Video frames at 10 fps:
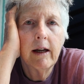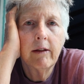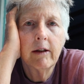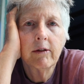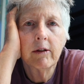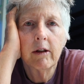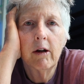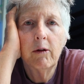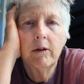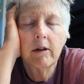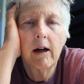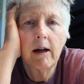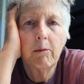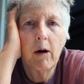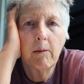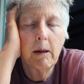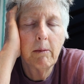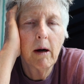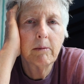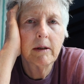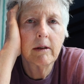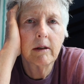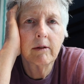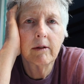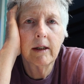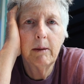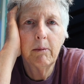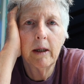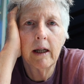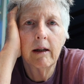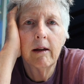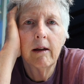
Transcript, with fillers: and this alone time while my mom's still sleeping